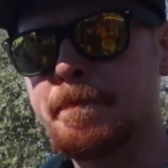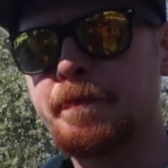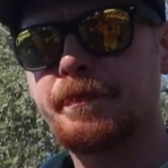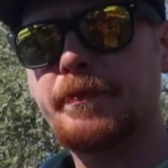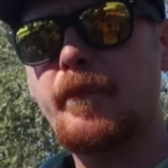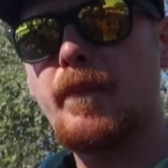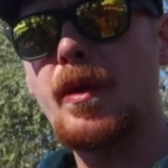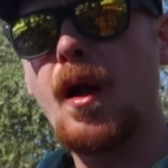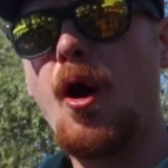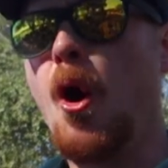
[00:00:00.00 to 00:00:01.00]
Looks good.
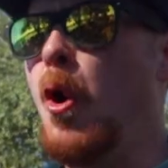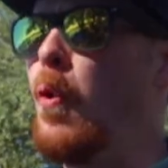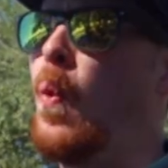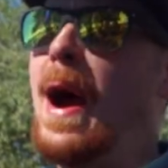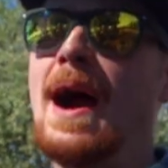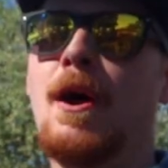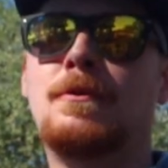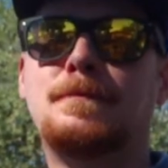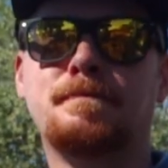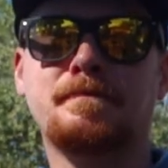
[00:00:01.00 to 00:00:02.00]
Oh, wow.
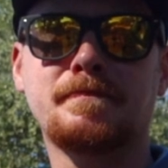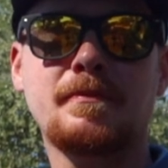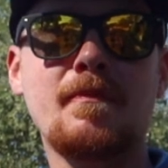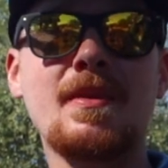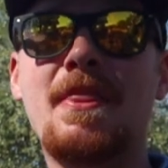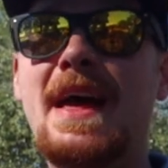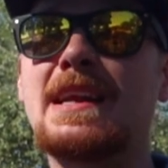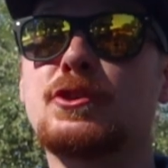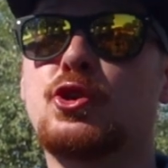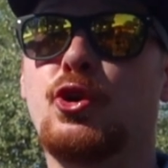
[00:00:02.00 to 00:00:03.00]
Yummy?
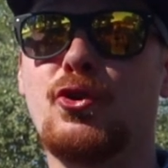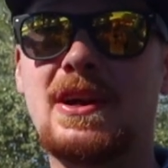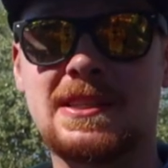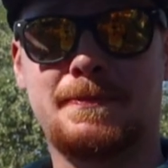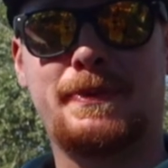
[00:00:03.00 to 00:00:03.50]
That is crisp.